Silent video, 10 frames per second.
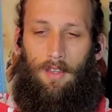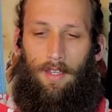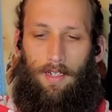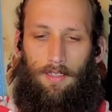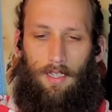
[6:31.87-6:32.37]

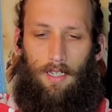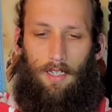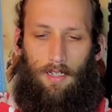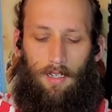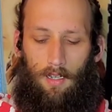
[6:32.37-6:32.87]
There's
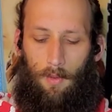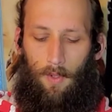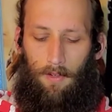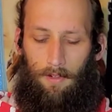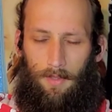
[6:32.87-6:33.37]
a
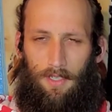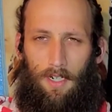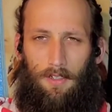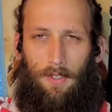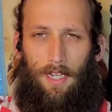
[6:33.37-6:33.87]
quote from
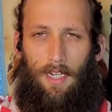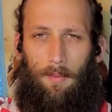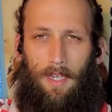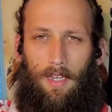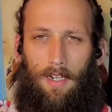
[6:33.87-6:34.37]
Star Trek, and
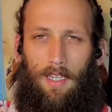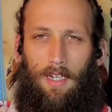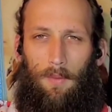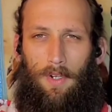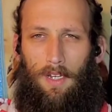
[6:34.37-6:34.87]
I'm not going to get
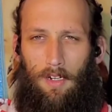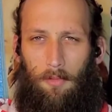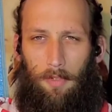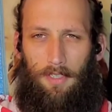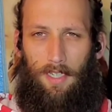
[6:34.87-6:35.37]
it
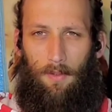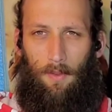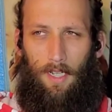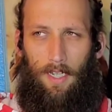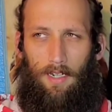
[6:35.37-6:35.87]
100%
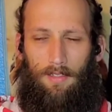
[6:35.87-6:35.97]
right,